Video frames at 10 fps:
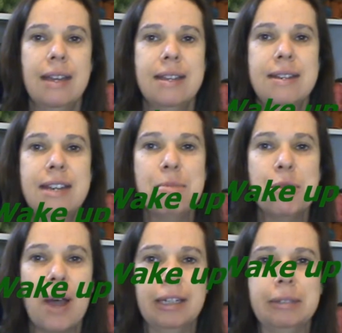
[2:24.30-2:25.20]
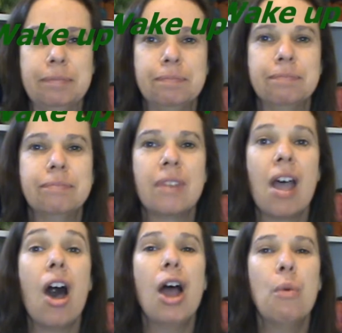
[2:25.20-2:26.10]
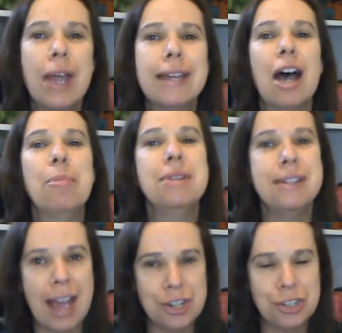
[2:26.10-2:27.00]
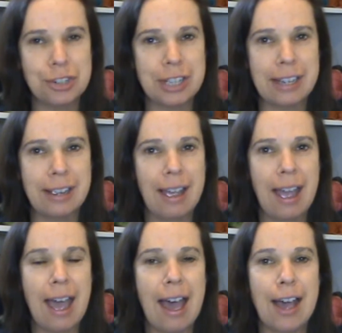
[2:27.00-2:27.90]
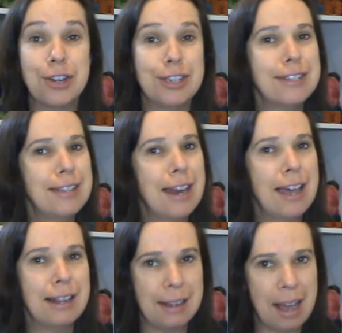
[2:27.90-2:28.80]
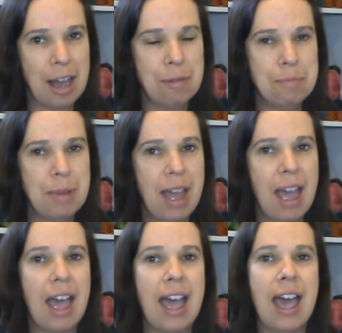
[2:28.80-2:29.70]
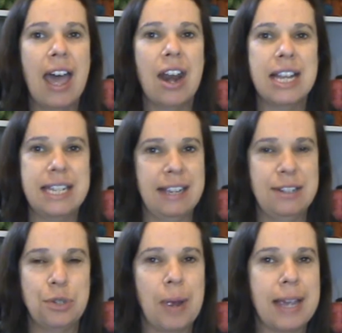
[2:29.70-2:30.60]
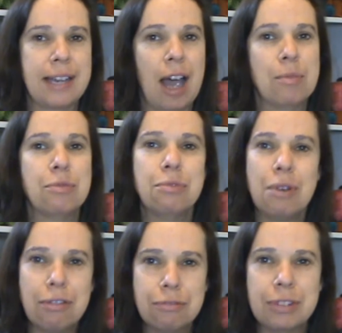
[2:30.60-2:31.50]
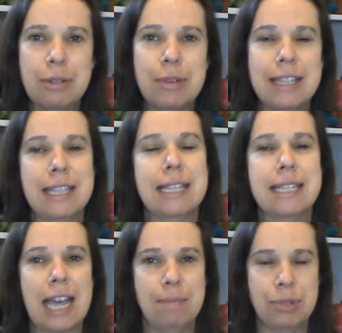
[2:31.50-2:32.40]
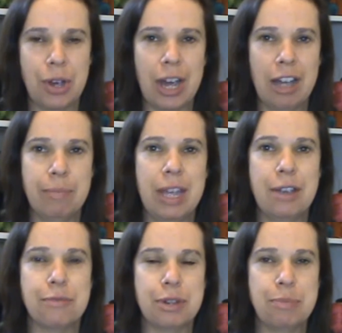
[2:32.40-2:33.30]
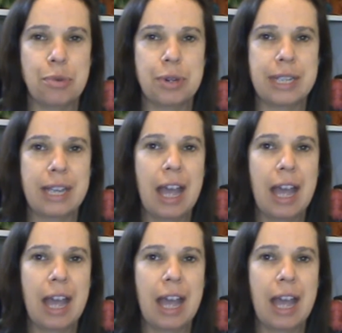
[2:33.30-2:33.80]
Number 1, I wake up naturally. I don't set an alarm, and I tend to wake up roughly within the same time every morning.